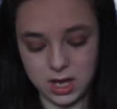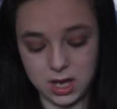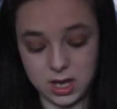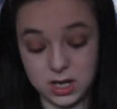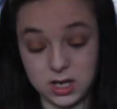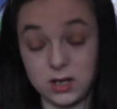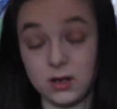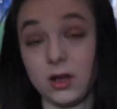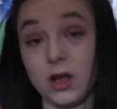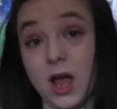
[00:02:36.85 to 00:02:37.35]

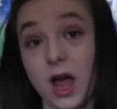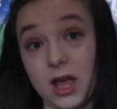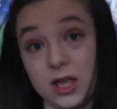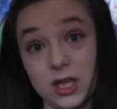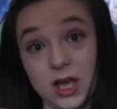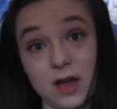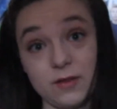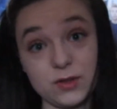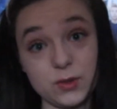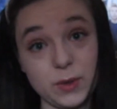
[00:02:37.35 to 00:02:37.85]
and
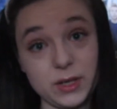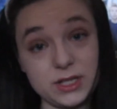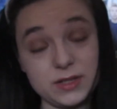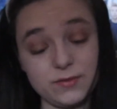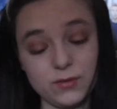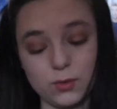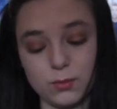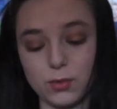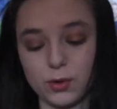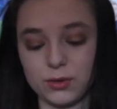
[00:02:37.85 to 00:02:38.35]
you have
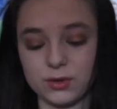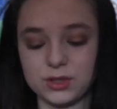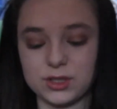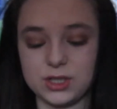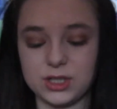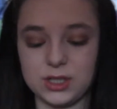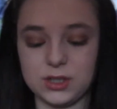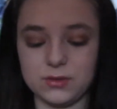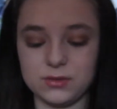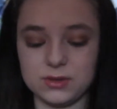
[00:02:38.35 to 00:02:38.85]
24 months
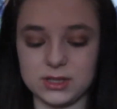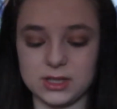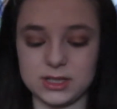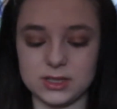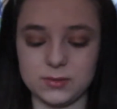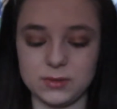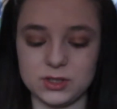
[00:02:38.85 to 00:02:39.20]
to use this,